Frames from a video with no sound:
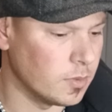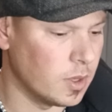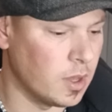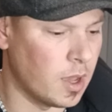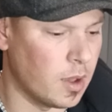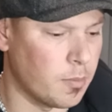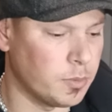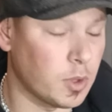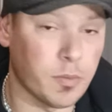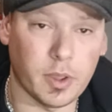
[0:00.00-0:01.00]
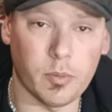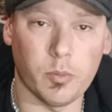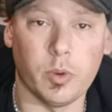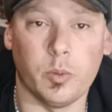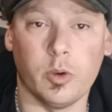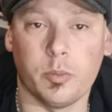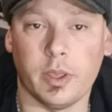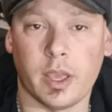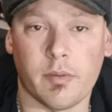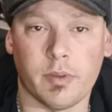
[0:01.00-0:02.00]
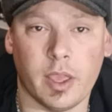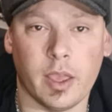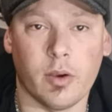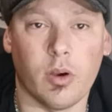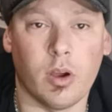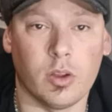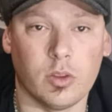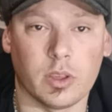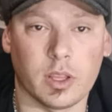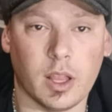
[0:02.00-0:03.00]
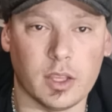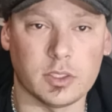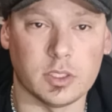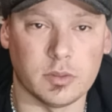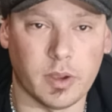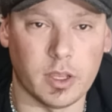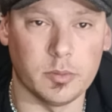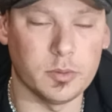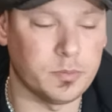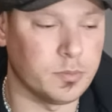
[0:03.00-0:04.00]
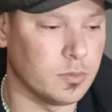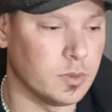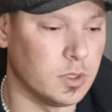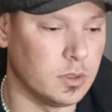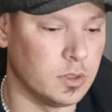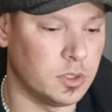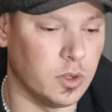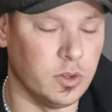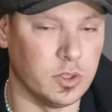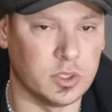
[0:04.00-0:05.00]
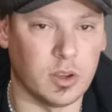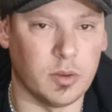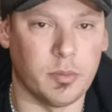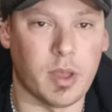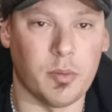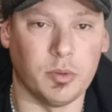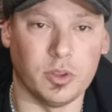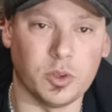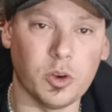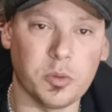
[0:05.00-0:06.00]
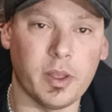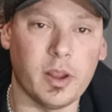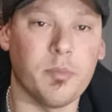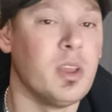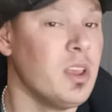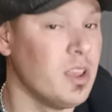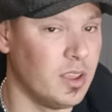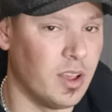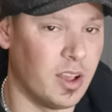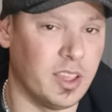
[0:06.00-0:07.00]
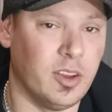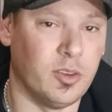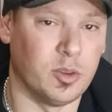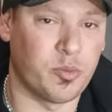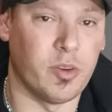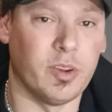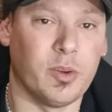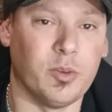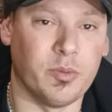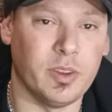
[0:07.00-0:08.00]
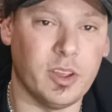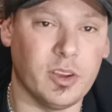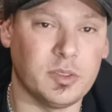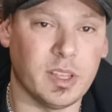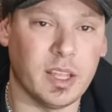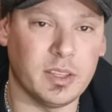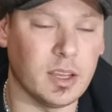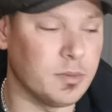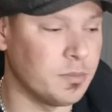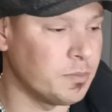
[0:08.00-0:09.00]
Um, don't forget, we will be having our online classes available as soon as I'm able to talk better. I can get all the pre-recorded videos so that done.